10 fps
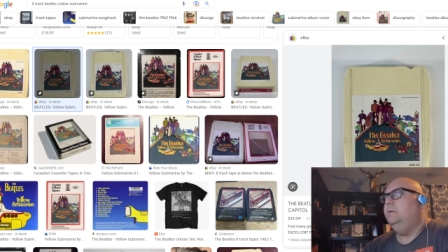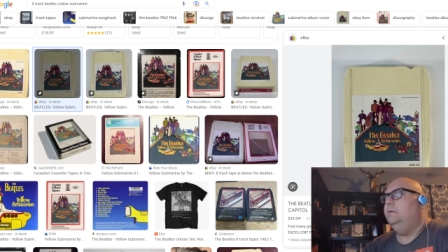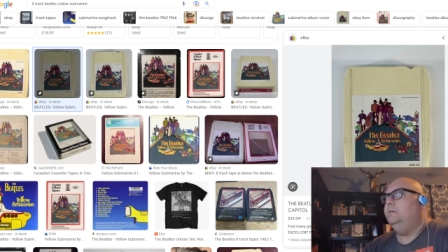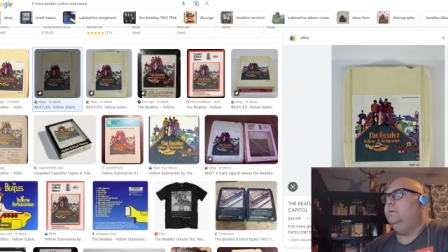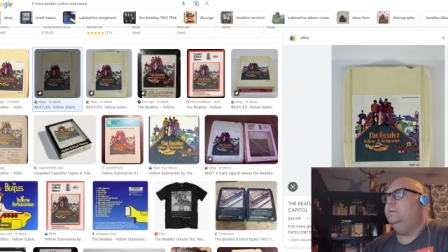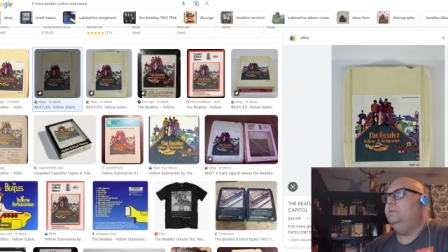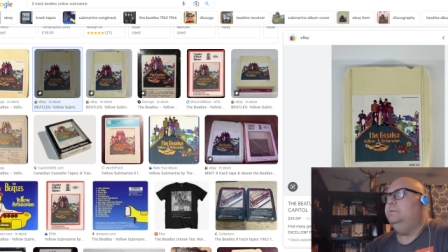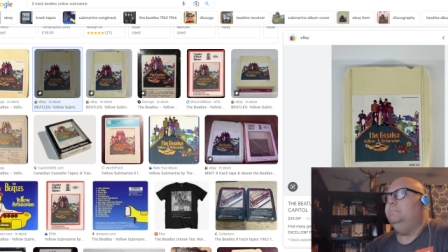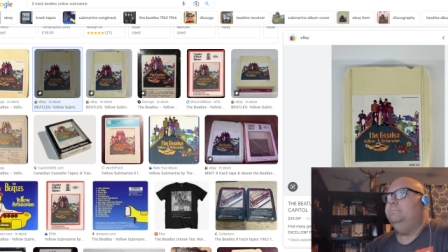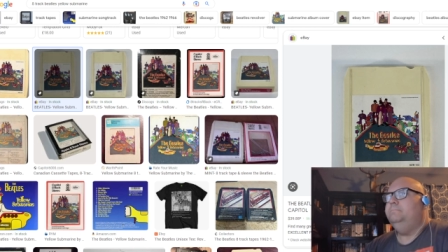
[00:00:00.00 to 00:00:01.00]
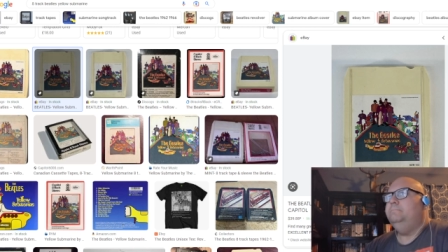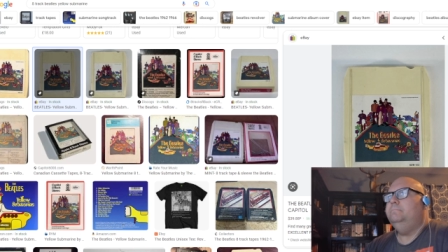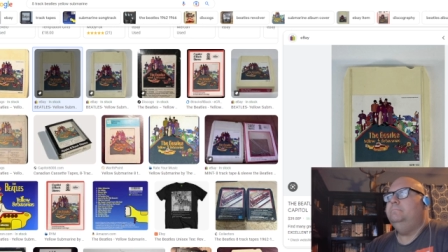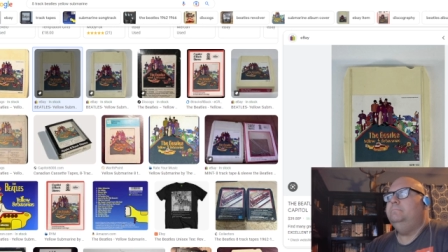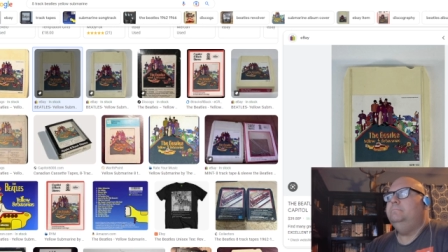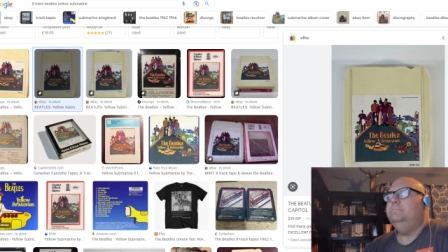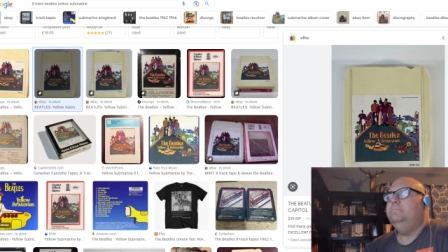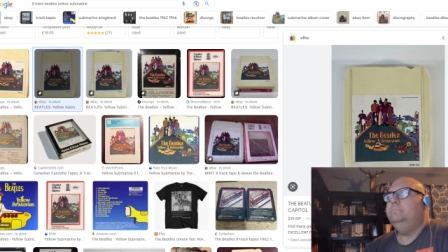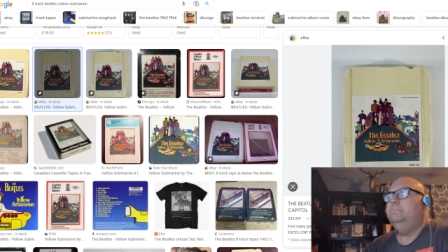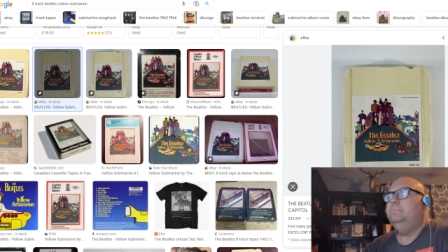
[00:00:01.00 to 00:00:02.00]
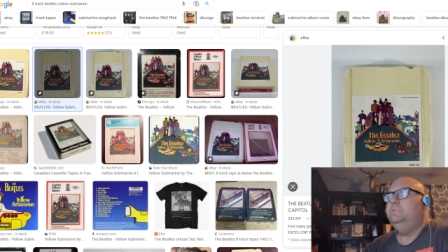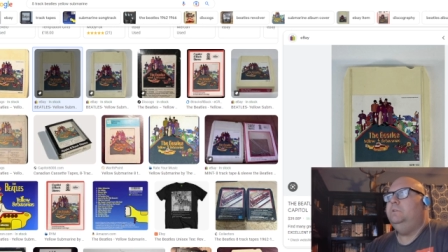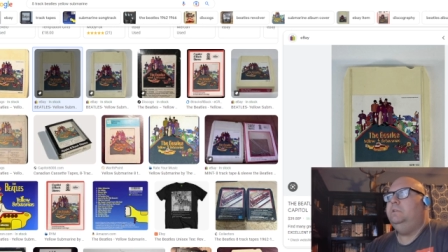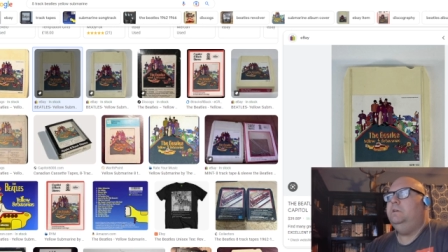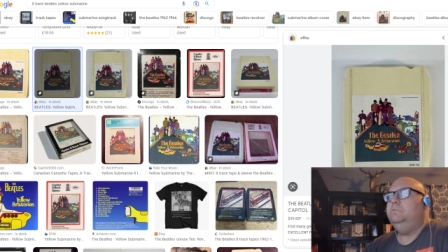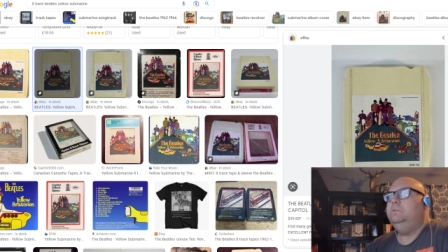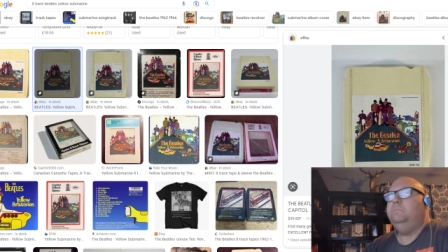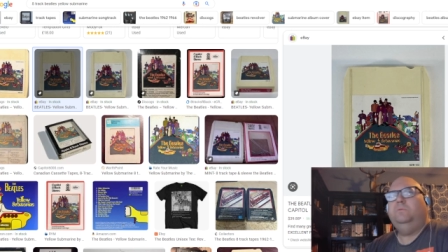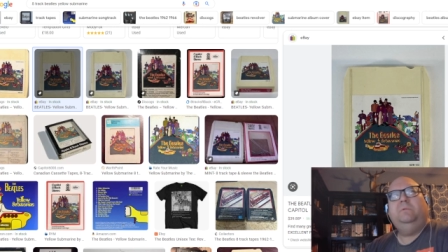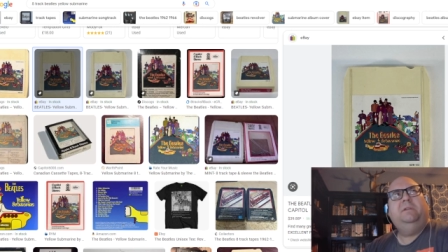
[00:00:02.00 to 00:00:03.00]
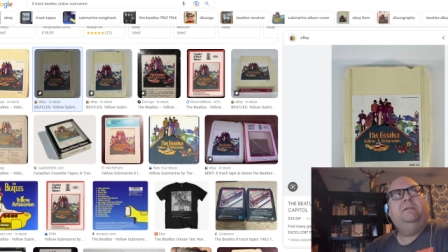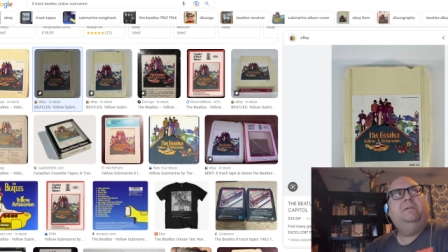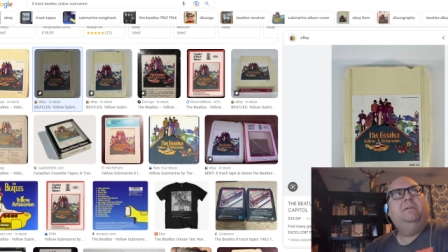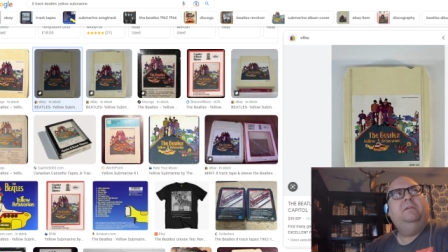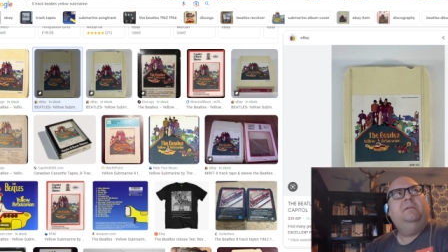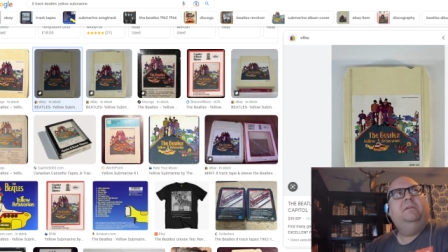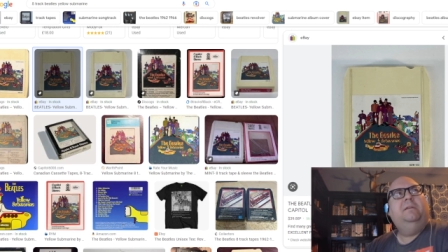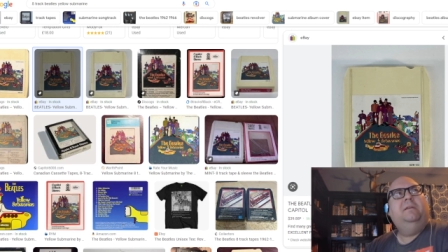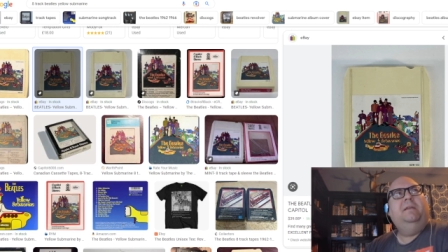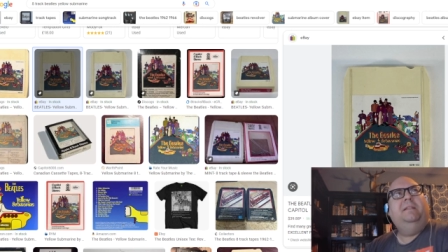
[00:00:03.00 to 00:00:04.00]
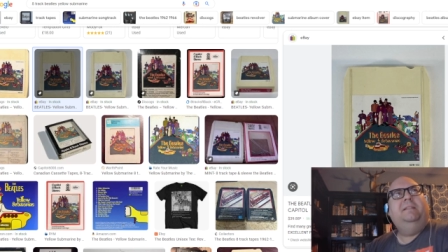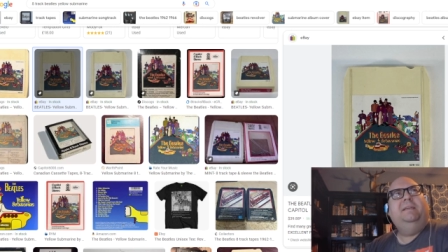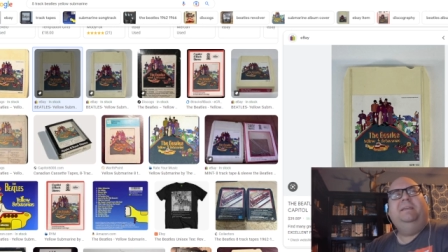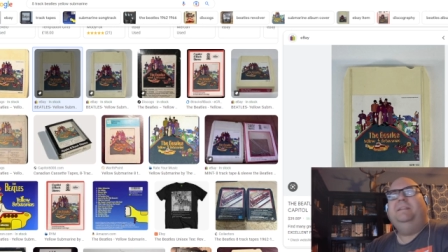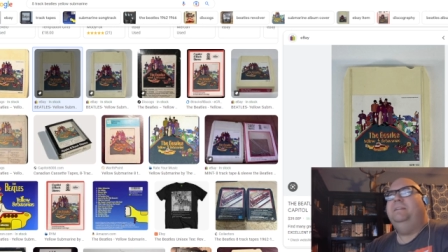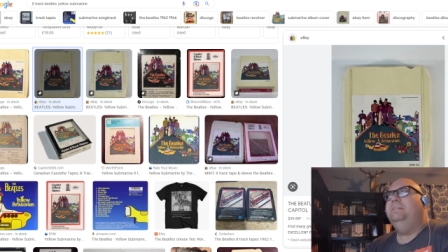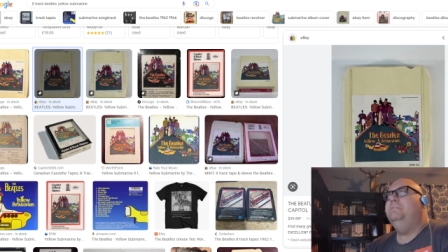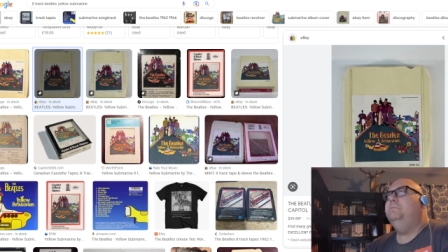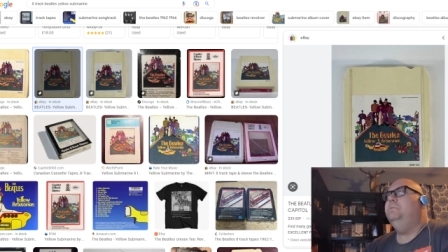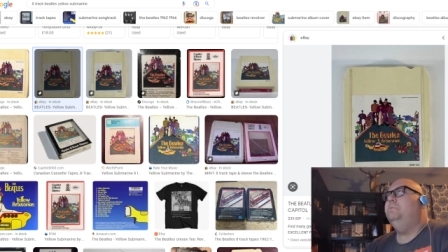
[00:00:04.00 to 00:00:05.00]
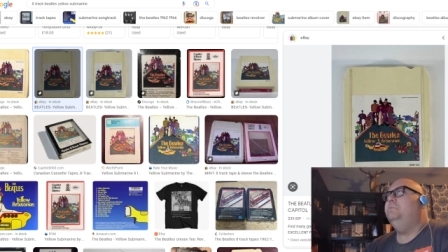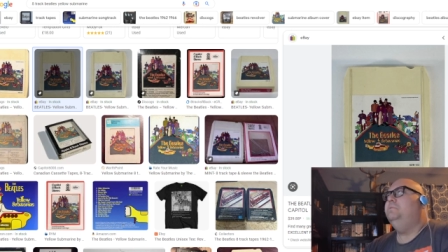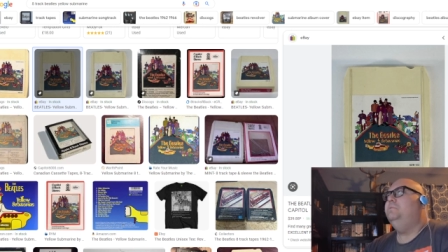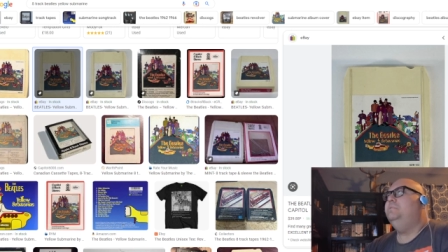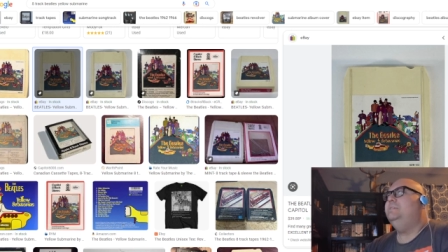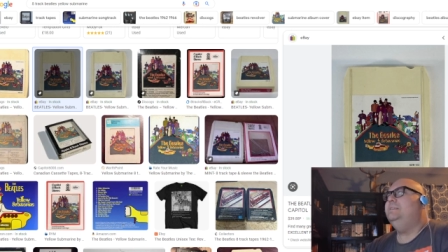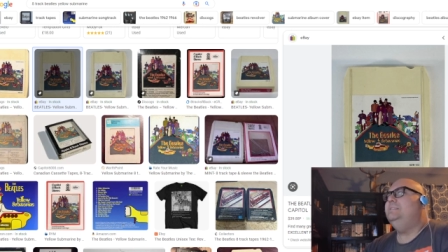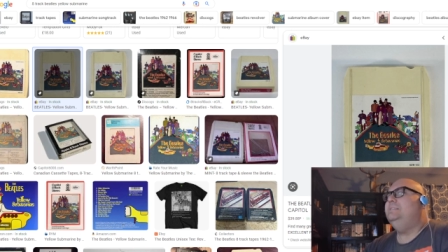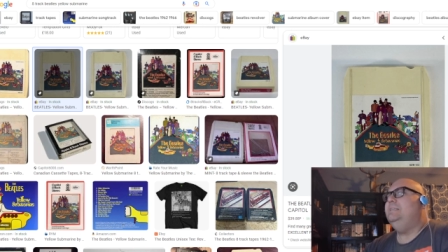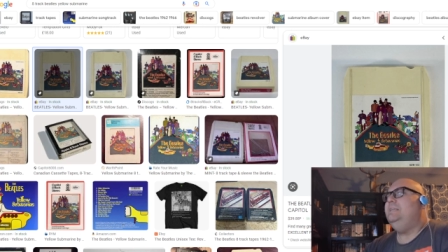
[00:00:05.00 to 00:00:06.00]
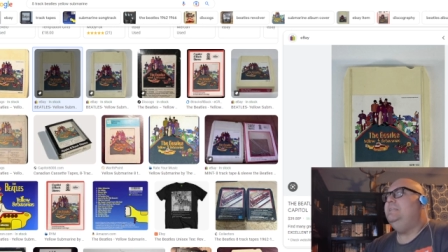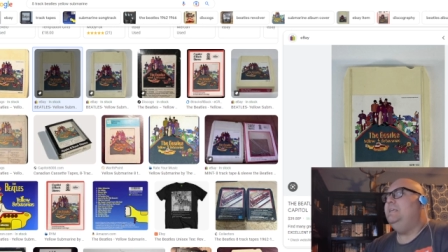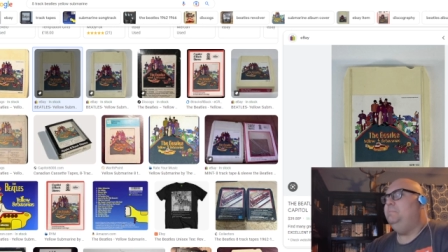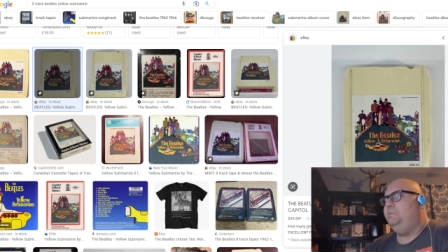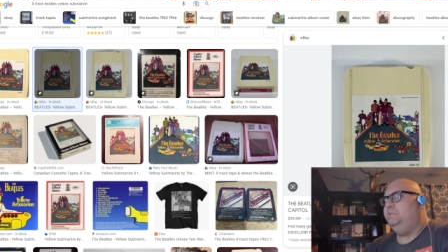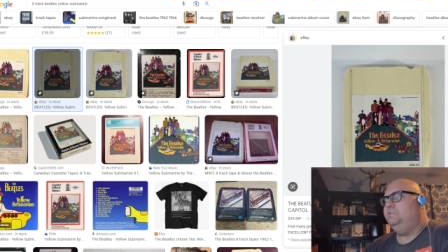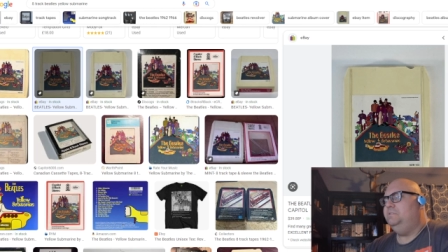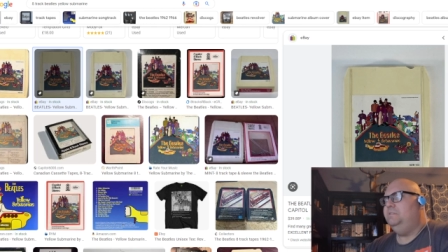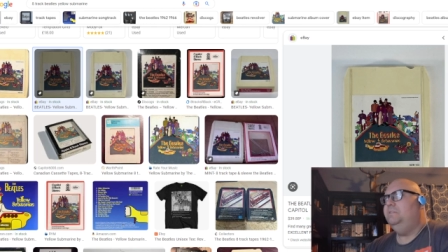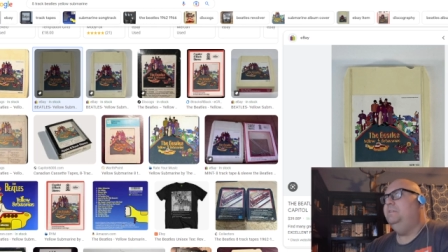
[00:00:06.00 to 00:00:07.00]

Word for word: Um, see a Yellow Submarine. And then during the cassette tape years,